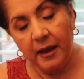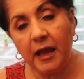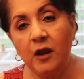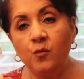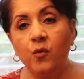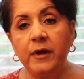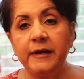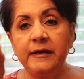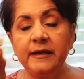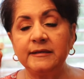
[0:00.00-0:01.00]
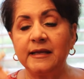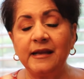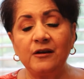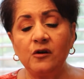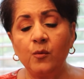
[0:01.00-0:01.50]
And what it is, and
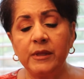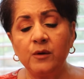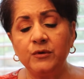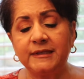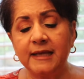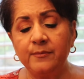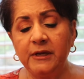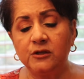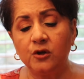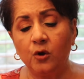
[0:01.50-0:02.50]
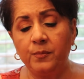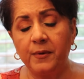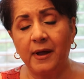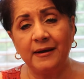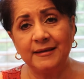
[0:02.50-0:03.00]
I don't know whether they would send me
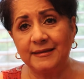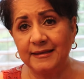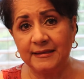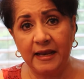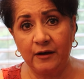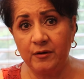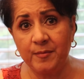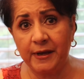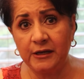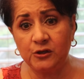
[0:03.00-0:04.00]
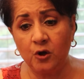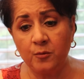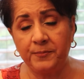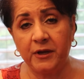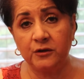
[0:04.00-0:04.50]
taupe unless they send everybody
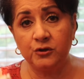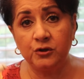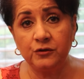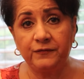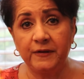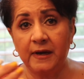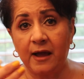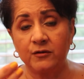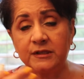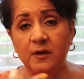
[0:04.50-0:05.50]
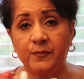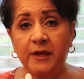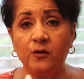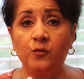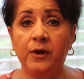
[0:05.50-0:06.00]
taupe, because you do fill out
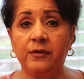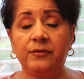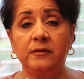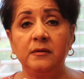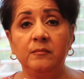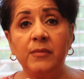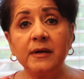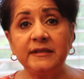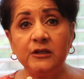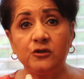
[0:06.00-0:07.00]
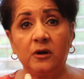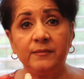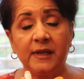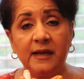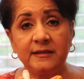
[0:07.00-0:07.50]
something with
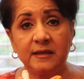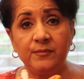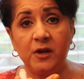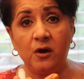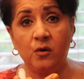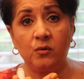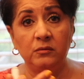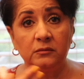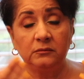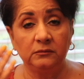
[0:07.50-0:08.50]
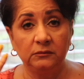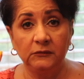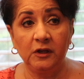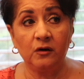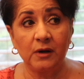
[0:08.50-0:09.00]
Boxycharm that lets them know,
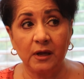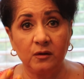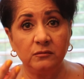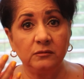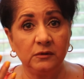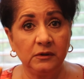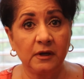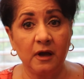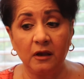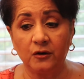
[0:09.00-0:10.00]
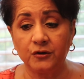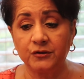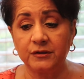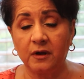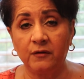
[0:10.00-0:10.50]
you know, like the
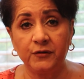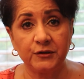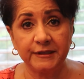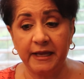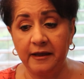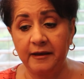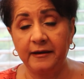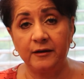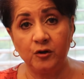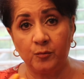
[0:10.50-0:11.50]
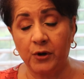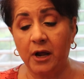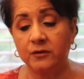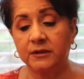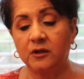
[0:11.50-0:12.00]
colors of your skin and your
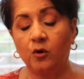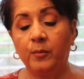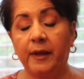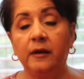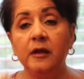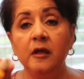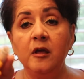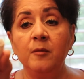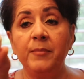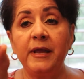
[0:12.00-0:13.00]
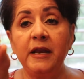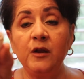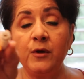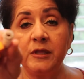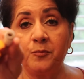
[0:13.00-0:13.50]
brows and the whole bit. But
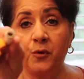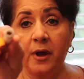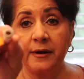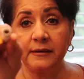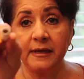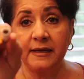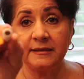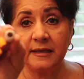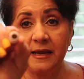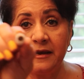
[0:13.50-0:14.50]
anyway, the product is in